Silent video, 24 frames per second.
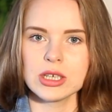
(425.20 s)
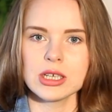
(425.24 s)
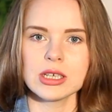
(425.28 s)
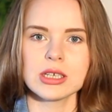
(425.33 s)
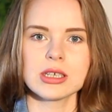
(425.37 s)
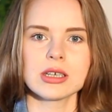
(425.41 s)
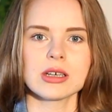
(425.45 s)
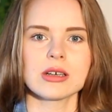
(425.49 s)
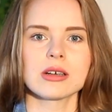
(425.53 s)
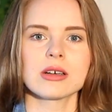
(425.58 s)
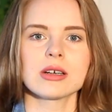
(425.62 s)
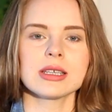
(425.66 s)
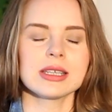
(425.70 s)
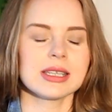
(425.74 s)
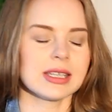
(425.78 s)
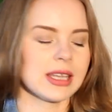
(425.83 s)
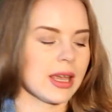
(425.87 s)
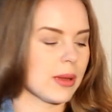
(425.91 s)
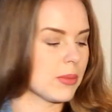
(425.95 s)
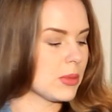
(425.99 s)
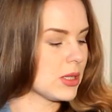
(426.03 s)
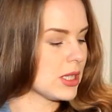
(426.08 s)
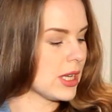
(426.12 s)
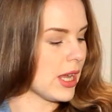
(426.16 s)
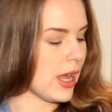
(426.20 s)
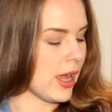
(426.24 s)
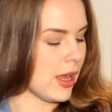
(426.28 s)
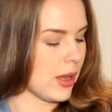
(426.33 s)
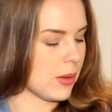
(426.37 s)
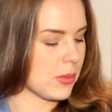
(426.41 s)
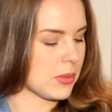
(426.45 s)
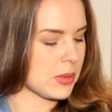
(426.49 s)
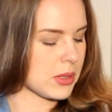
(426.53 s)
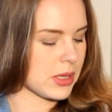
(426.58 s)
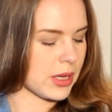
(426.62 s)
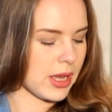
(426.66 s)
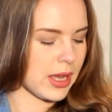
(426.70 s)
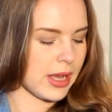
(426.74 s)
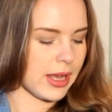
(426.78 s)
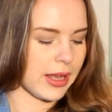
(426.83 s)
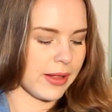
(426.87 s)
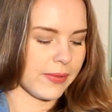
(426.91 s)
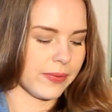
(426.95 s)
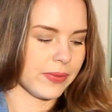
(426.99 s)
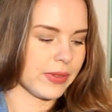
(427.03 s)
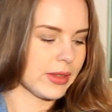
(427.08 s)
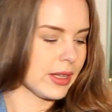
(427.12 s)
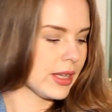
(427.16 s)
guitar, sometimes
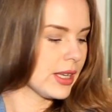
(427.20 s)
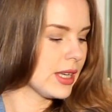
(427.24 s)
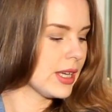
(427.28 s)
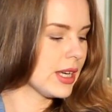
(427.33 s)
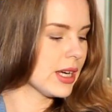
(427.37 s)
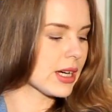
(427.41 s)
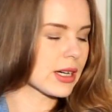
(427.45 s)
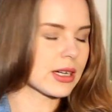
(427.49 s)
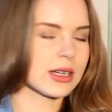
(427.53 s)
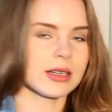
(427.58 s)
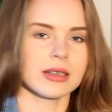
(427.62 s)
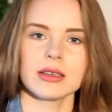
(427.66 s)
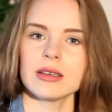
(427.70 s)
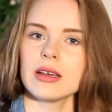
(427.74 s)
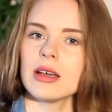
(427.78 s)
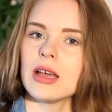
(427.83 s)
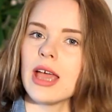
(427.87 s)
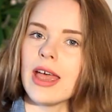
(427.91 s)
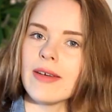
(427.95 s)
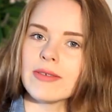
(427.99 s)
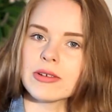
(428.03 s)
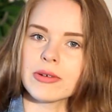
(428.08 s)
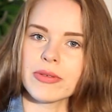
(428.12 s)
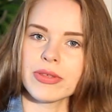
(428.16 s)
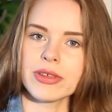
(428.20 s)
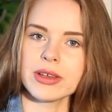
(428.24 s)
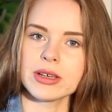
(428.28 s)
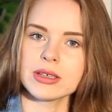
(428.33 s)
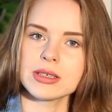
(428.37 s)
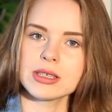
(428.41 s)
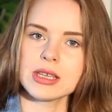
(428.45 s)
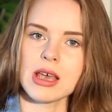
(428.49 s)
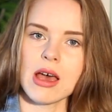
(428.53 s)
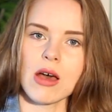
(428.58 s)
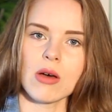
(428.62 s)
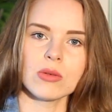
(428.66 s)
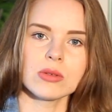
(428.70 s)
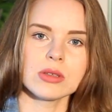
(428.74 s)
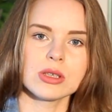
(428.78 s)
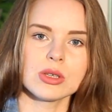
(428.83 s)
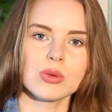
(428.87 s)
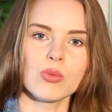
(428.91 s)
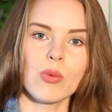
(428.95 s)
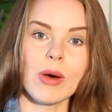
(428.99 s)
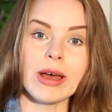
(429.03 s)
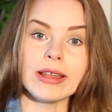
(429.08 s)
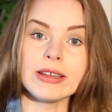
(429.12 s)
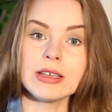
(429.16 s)
here everything
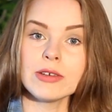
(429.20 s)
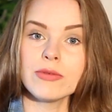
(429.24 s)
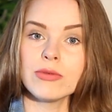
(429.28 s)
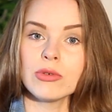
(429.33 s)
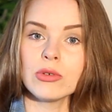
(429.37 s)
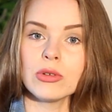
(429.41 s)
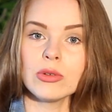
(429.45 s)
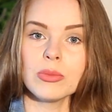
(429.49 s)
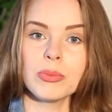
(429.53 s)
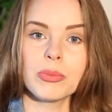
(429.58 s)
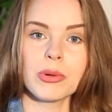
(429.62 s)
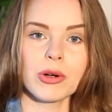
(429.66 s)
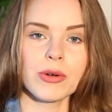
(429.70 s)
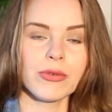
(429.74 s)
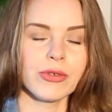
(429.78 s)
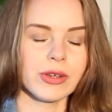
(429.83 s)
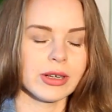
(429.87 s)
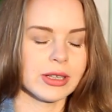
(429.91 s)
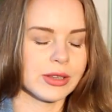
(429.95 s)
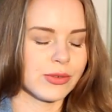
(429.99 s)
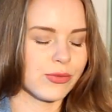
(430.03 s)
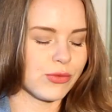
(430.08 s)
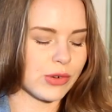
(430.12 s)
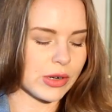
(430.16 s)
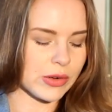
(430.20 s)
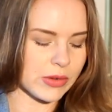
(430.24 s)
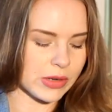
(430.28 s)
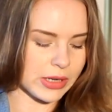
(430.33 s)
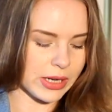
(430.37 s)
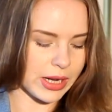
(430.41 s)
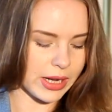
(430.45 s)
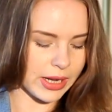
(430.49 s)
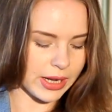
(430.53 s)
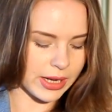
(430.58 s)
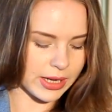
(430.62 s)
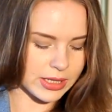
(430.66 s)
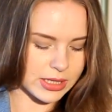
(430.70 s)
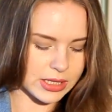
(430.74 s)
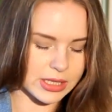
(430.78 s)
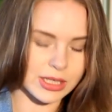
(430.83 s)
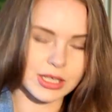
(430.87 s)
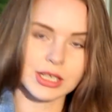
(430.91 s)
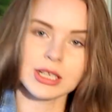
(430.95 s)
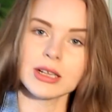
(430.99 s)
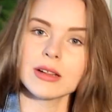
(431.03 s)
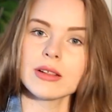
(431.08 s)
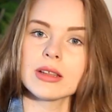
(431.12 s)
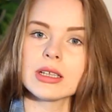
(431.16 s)
sounds wonderful, perfect, very nice
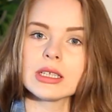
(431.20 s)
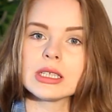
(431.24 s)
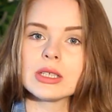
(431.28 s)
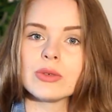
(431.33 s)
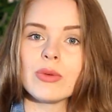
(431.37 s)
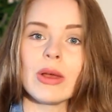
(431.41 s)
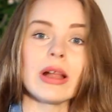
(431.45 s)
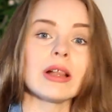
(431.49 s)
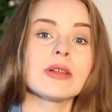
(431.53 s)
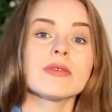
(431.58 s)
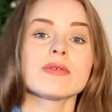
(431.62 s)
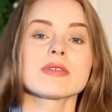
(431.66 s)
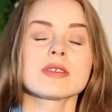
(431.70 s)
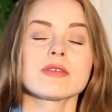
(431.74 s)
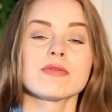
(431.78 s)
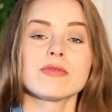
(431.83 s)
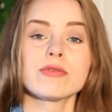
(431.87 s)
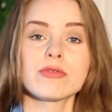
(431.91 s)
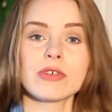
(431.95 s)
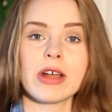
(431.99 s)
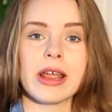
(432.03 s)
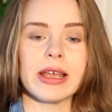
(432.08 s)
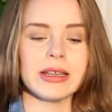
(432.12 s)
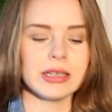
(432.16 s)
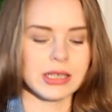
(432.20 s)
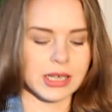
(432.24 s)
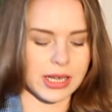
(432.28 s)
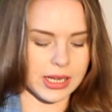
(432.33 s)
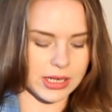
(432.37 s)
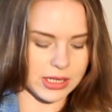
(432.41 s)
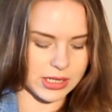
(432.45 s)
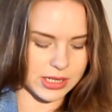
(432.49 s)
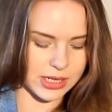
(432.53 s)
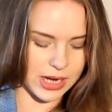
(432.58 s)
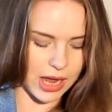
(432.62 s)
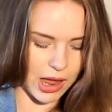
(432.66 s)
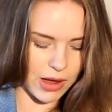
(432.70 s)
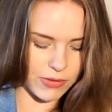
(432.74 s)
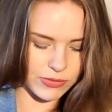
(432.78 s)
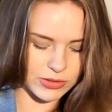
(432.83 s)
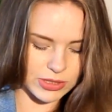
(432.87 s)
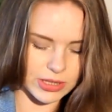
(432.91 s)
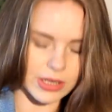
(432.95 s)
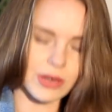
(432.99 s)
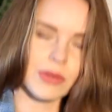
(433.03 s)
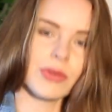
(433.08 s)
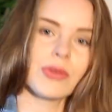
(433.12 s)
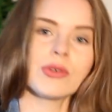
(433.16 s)
till the 12th fret, and
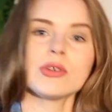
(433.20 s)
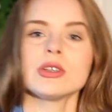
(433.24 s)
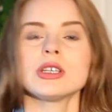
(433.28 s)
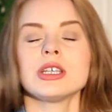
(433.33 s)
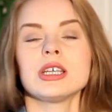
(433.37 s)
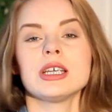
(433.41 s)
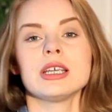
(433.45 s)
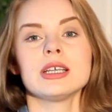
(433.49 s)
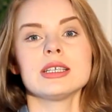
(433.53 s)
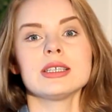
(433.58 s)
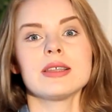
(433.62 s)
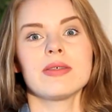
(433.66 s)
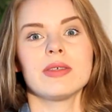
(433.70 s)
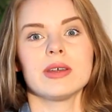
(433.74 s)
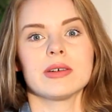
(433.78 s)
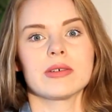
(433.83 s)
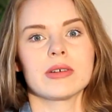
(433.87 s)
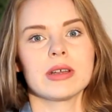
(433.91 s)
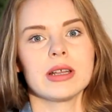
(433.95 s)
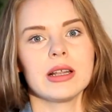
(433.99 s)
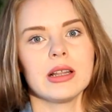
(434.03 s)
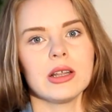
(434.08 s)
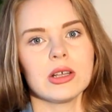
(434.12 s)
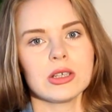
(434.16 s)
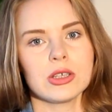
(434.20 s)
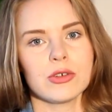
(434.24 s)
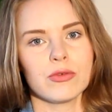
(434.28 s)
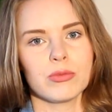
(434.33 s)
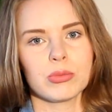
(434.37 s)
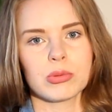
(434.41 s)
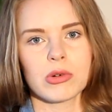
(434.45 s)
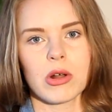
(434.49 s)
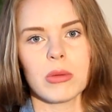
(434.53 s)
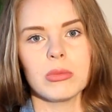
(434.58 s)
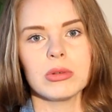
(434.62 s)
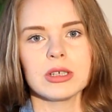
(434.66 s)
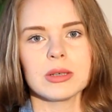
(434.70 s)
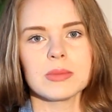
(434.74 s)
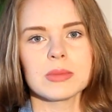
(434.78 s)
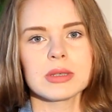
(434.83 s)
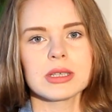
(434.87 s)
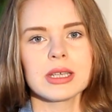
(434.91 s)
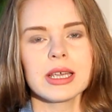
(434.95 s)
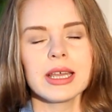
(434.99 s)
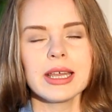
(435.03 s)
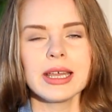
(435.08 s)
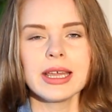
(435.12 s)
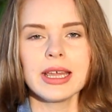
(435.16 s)
after 13th there are a lot of
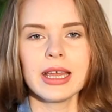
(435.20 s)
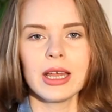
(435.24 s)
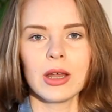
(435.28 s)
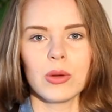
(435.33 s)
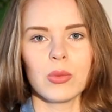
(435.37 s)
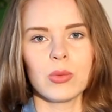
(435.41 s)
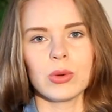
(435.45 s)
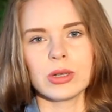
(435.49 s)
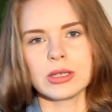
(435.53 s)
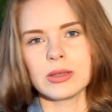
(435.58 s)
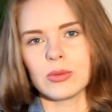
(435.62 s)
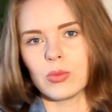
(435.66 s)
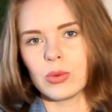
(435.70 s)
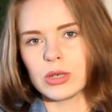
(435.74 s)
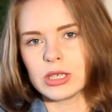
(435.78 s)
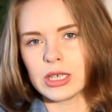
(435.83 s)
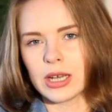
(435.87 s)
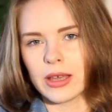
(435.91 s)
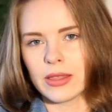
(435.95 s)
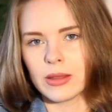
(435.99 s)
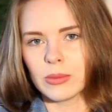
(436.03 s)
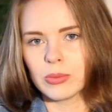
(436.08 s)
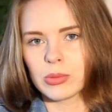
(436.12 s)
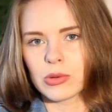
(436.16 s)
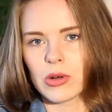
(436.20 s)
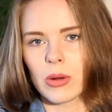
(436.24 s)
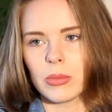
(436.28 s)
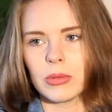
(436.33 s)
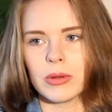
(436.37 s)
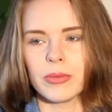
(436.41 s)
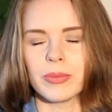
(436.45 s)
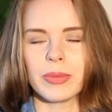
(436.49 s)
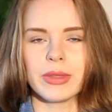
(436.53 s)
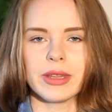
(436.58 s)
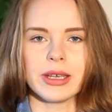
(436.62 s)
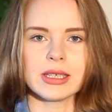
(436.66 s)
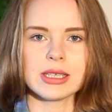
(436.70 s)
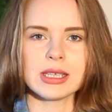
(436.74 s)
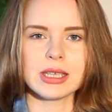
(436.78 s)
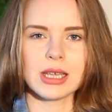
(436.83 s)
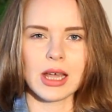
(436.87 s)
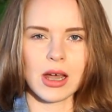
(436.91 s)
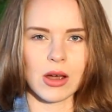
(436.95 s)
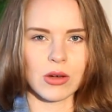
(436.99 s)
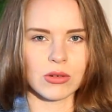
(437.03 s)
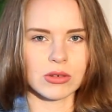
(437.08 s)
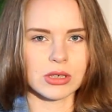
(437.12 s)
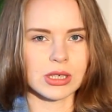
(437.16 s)
problems. What are the problems? The
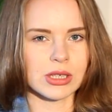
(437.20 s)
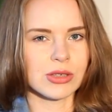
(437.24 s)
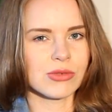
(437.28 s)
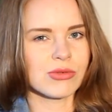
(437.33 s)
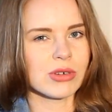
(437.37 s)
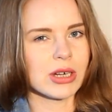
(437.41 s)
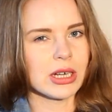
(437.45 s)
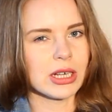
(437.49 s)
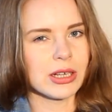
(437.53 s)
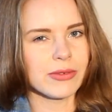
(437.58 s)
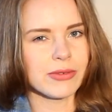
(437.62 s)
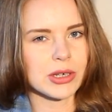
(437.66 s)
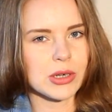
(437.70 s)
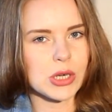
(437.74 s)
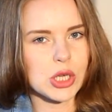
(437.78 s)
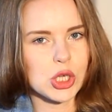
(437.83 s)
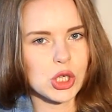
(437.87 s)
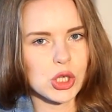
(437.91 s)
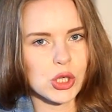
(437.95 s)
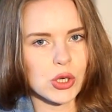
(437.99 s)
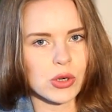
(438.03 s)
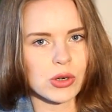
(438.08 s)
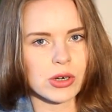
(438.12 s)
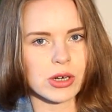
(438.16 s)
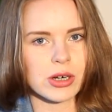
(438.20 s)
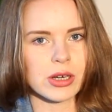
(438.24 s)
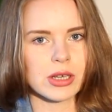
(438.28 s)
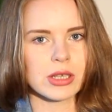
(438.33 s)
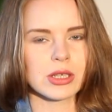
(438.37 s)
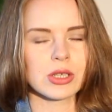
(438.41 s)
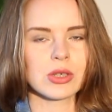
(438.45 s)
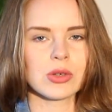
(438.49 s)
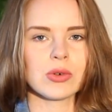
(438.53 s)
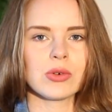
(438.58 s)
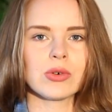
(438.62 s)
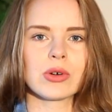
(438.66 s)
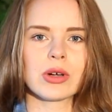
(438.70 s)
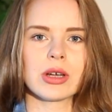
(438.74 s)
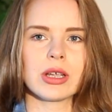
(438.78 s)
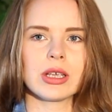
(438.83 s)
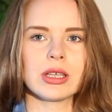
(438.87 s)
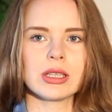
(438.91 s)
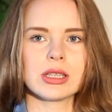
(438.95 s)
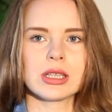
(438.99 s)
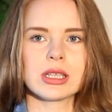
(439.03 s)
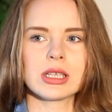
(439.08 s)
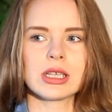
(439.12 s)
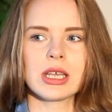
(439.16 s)
sound is really very short, or
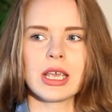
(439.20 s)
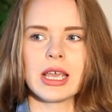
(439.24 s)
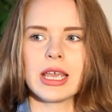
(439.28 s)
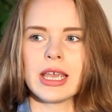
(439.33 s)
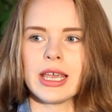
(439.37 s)
it